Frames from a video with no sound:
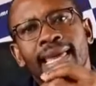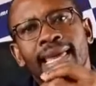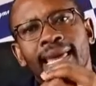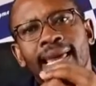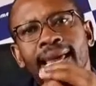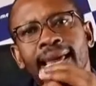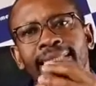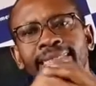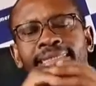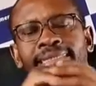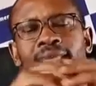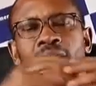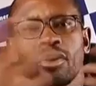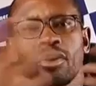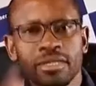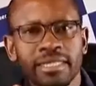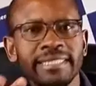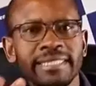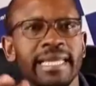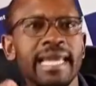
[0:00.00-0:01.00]
And the
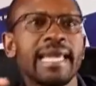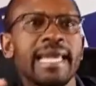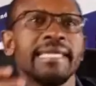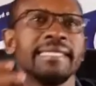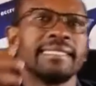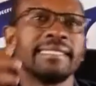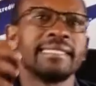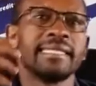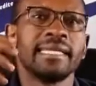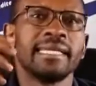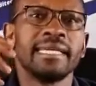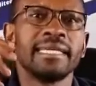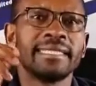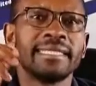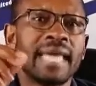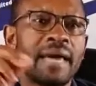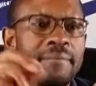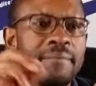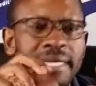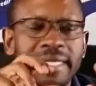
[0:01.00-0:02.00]
Auckland A's,
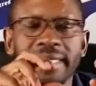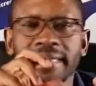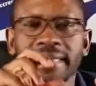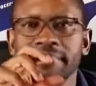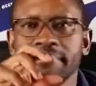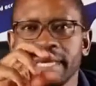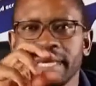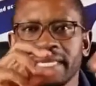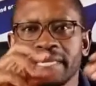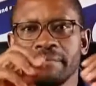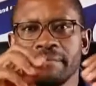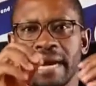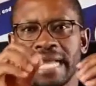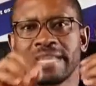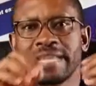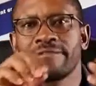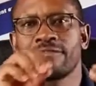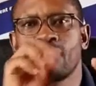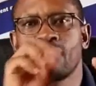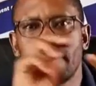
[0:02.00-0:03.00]
they're mainly making
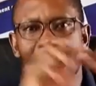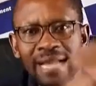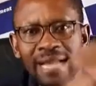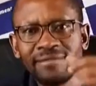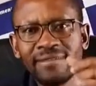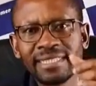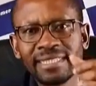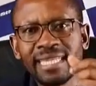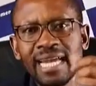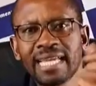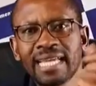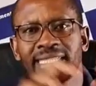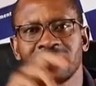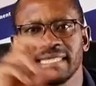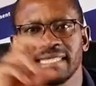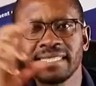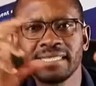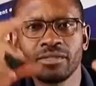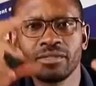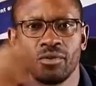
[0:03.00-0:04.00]
money from
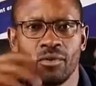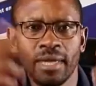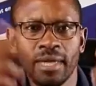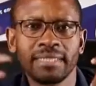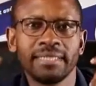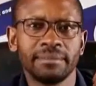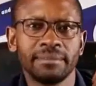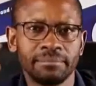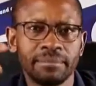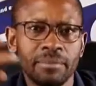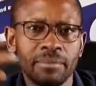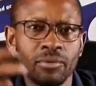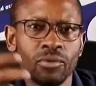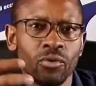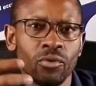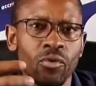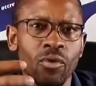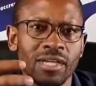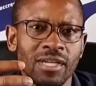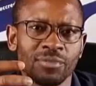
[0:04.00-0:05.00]
advertising. People
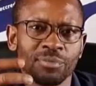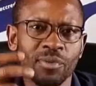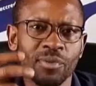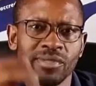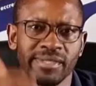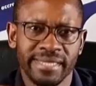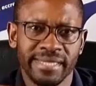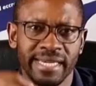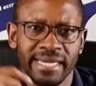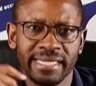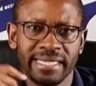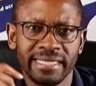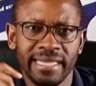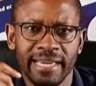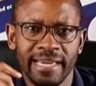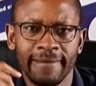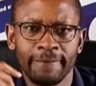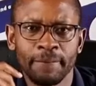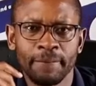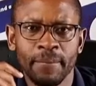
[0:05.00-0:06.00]
who are sponsoring
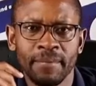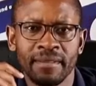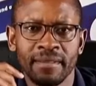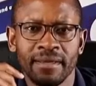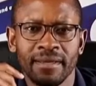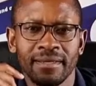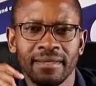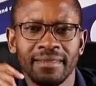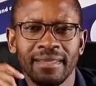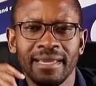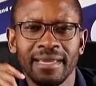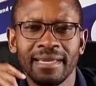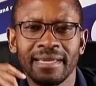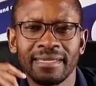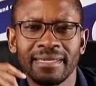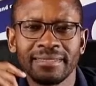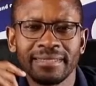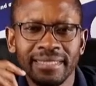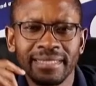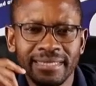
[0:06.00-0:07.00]

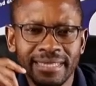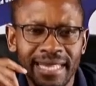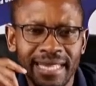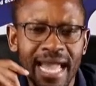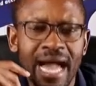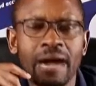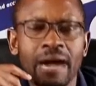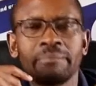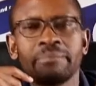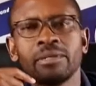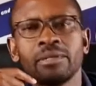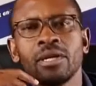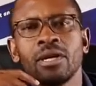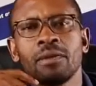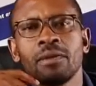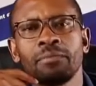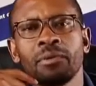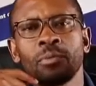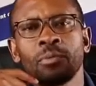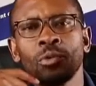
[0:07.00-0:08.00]
the club,
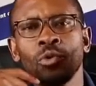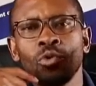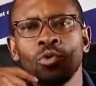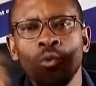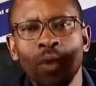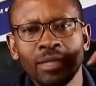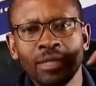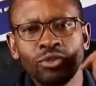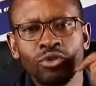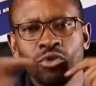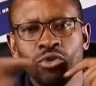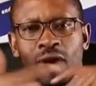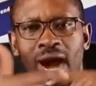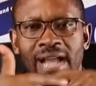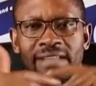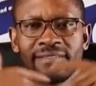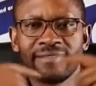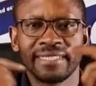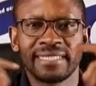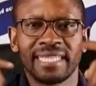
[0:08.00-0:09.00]
people who want to
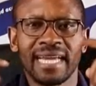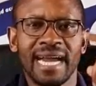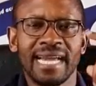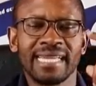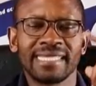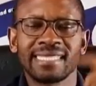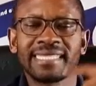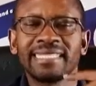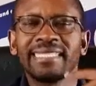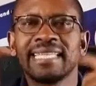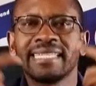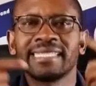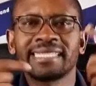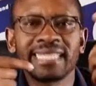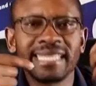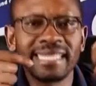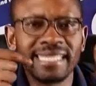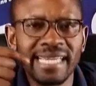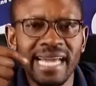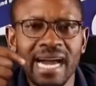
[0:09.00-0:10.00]
advertise in the
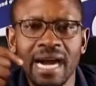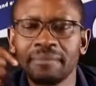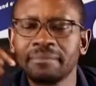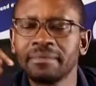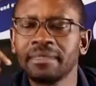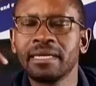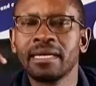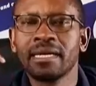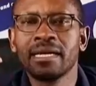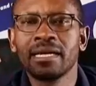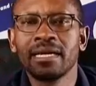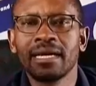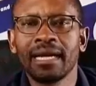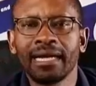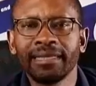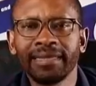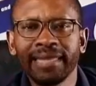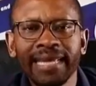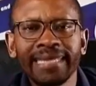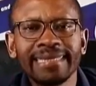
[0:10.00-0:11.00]
stadium.
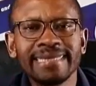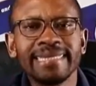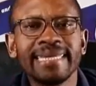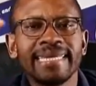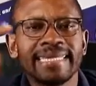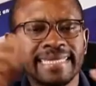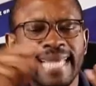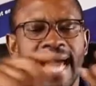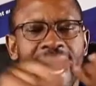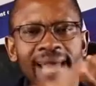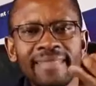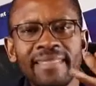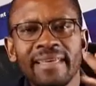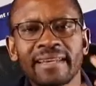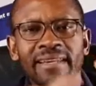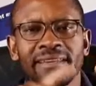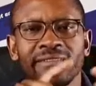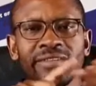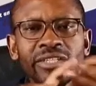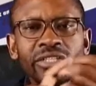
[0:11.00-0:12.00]
And then the other
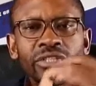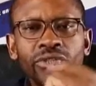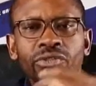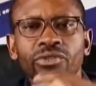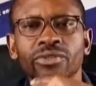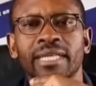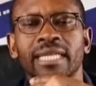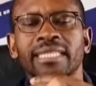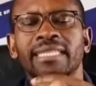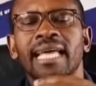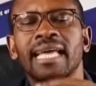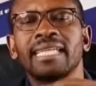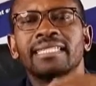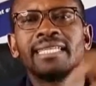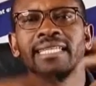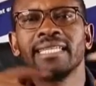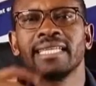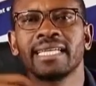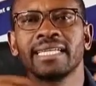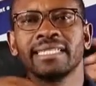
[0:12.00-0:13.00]
revenue that they are
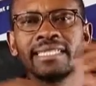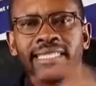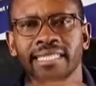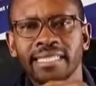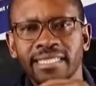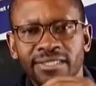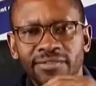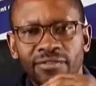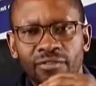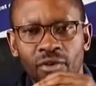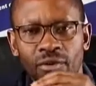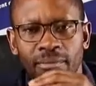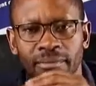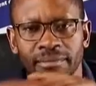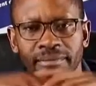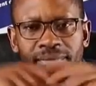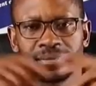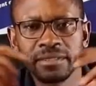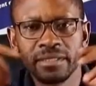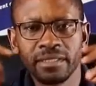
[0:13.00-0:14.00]
generating is
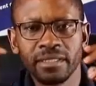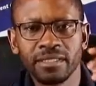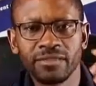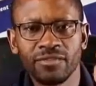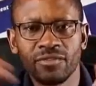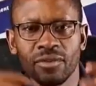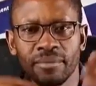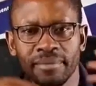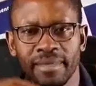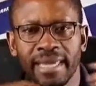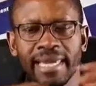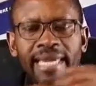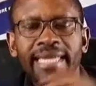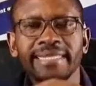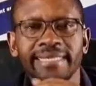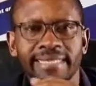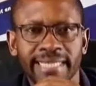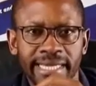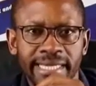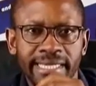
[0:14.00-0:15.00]
from the
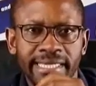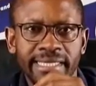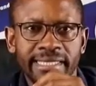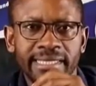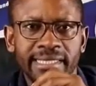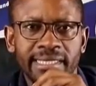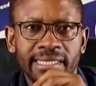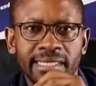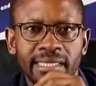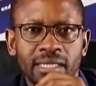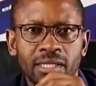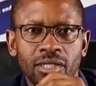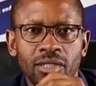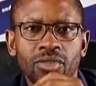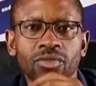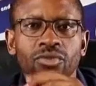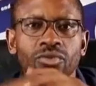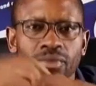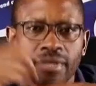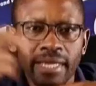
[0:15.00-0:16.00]
gate takings.
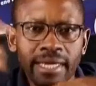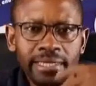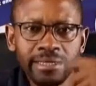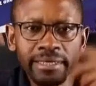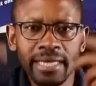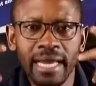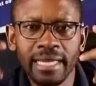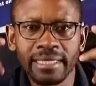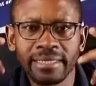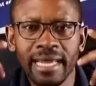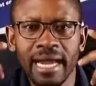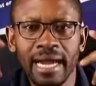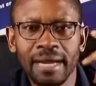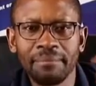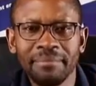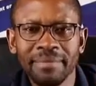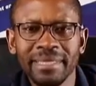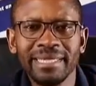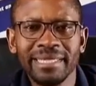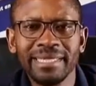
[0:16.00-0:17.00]
So they
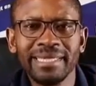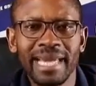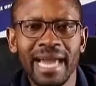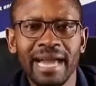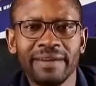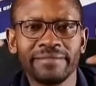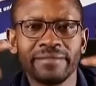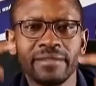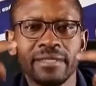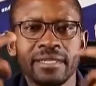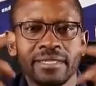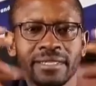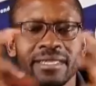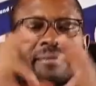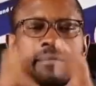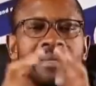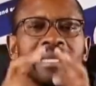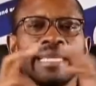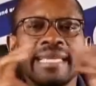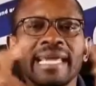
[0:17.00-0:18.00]
mainly
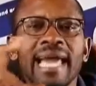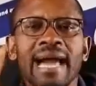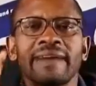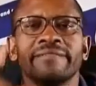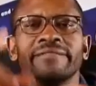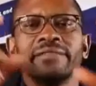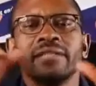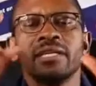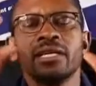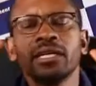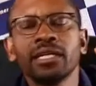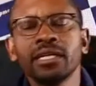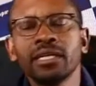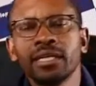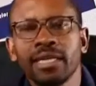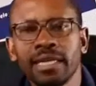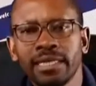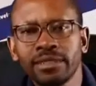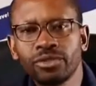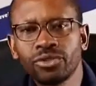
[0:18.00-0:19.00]
have
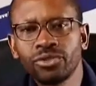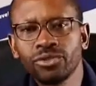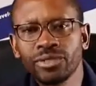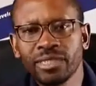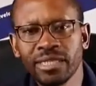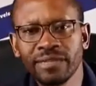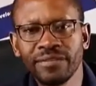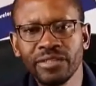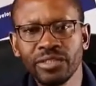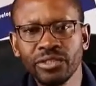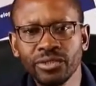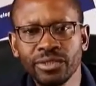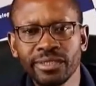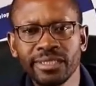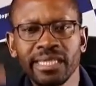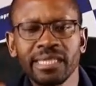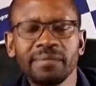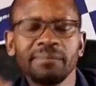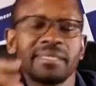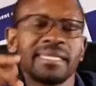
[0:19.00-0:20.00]
two revenue
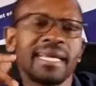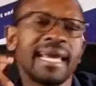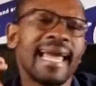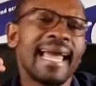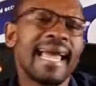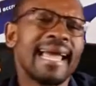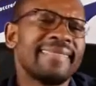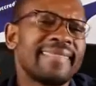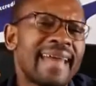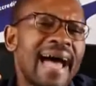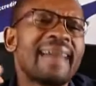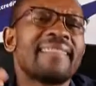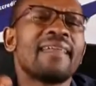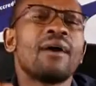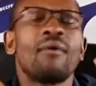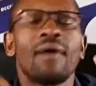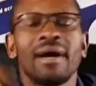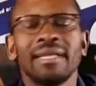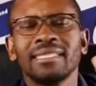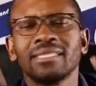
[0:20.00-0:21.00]
streams, and the
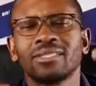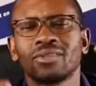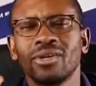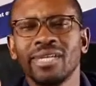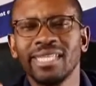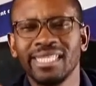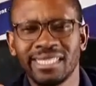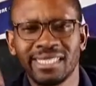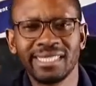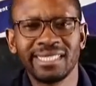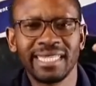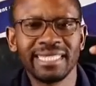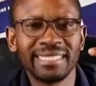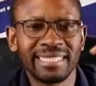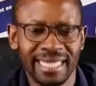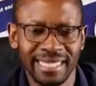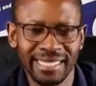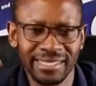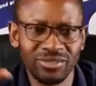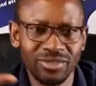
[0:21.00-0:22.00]
other one is
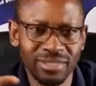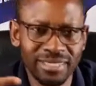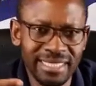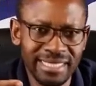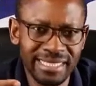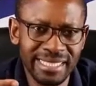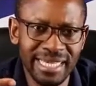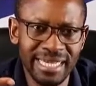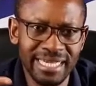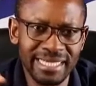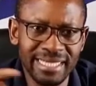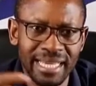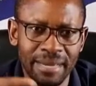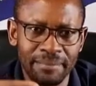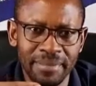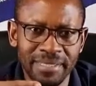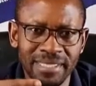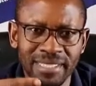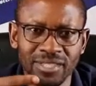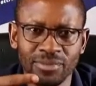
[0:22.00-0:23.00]
coincidental. It's not necessarily their
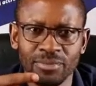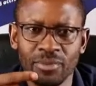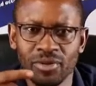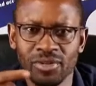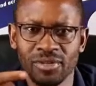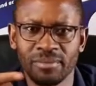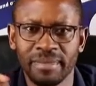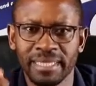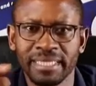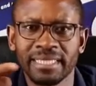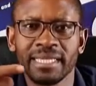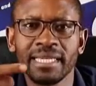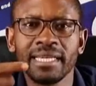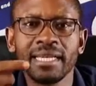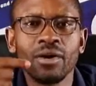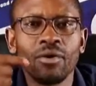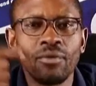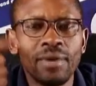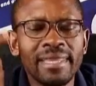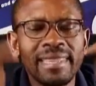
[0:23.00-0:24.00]
business model, but
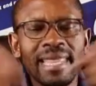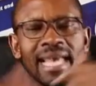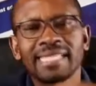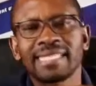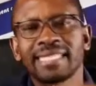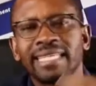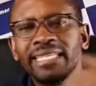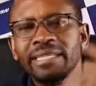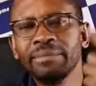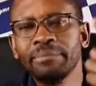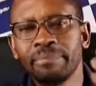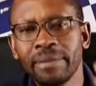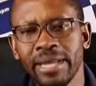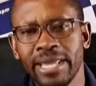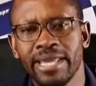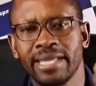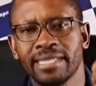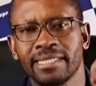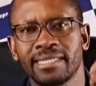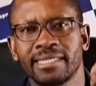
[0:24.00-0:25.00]
when they are selling
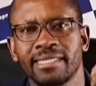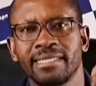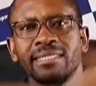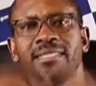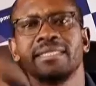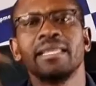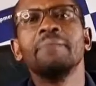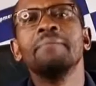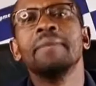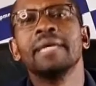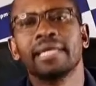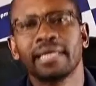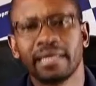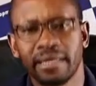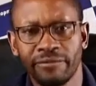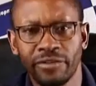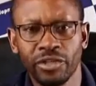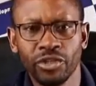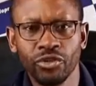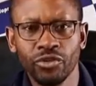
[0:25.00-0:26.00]
players, they make
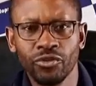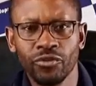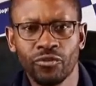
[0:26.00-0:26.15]
revenue